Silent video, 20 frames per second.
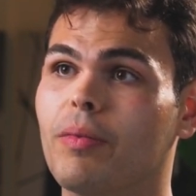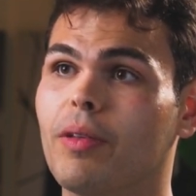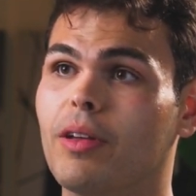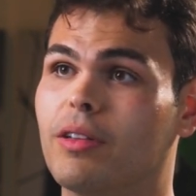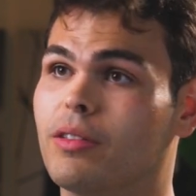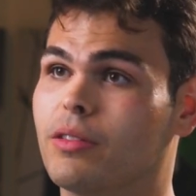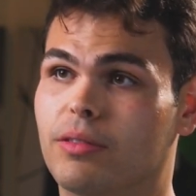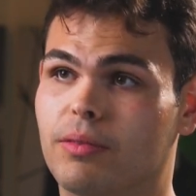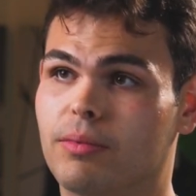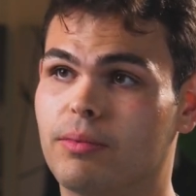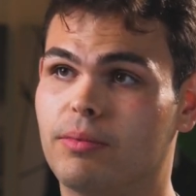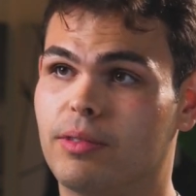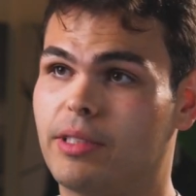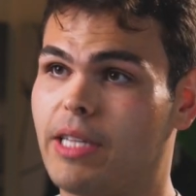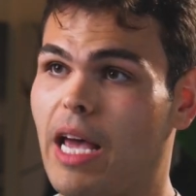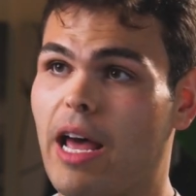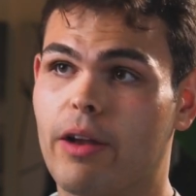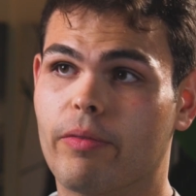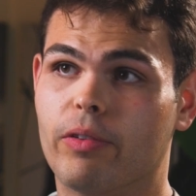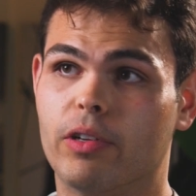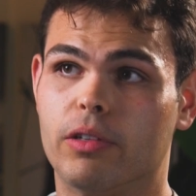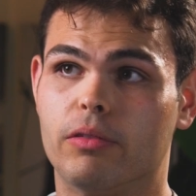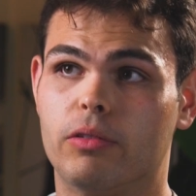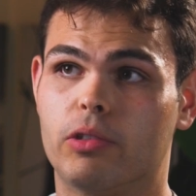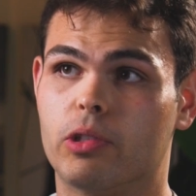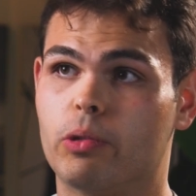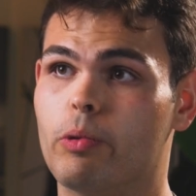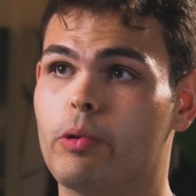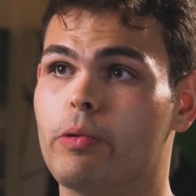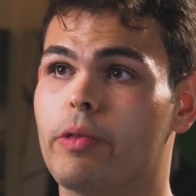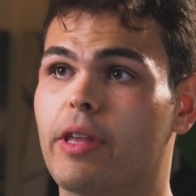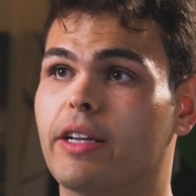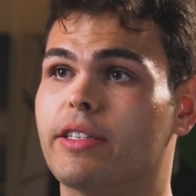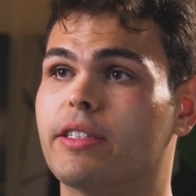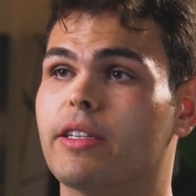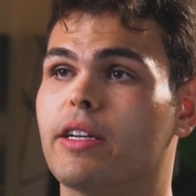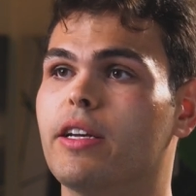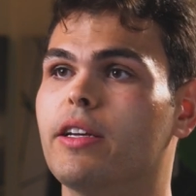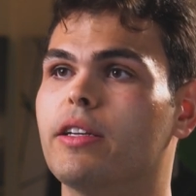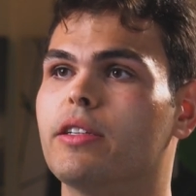As sad of a truth as
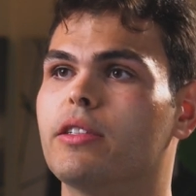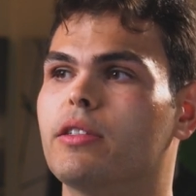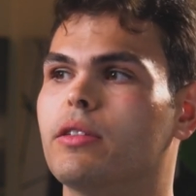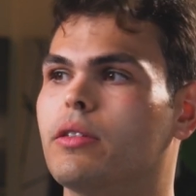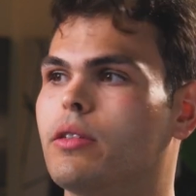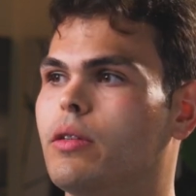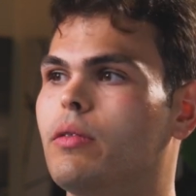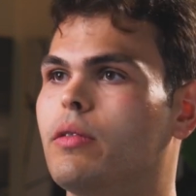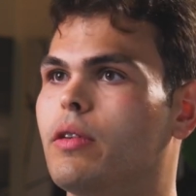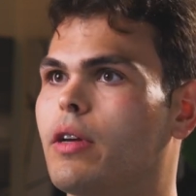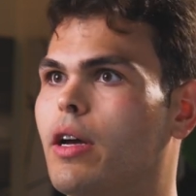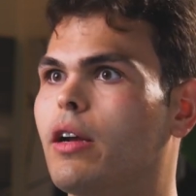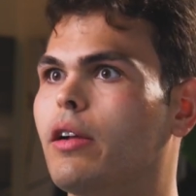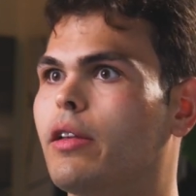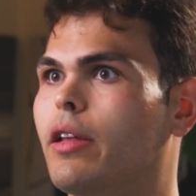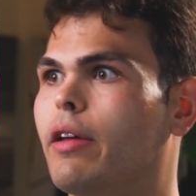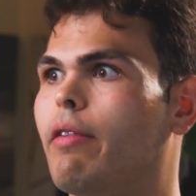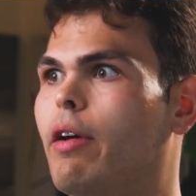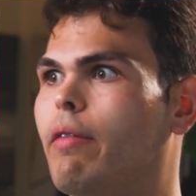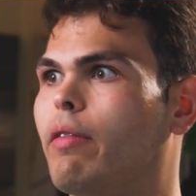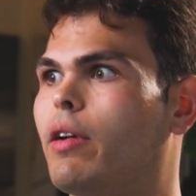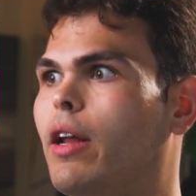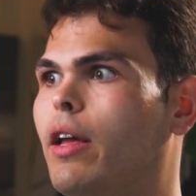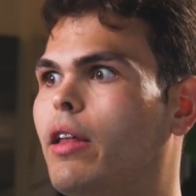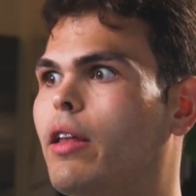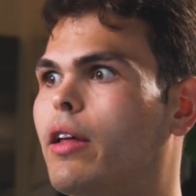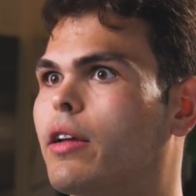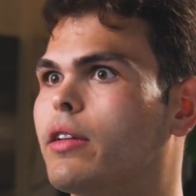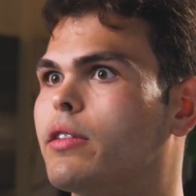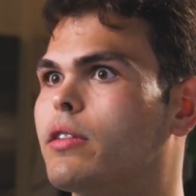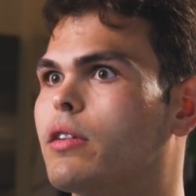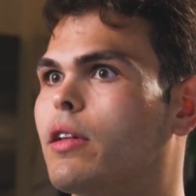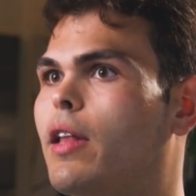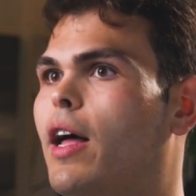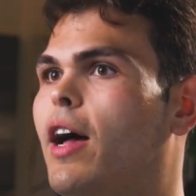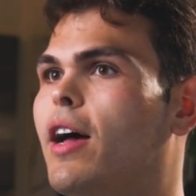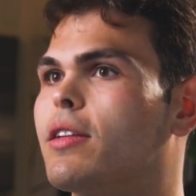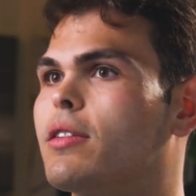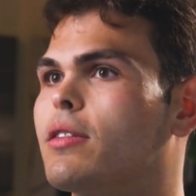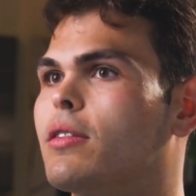it is, dude, you got to live every day like it's your
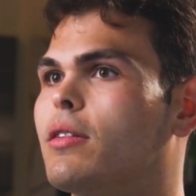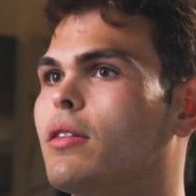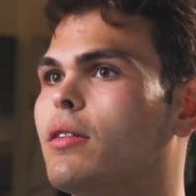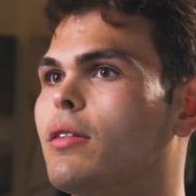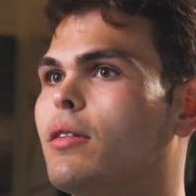last.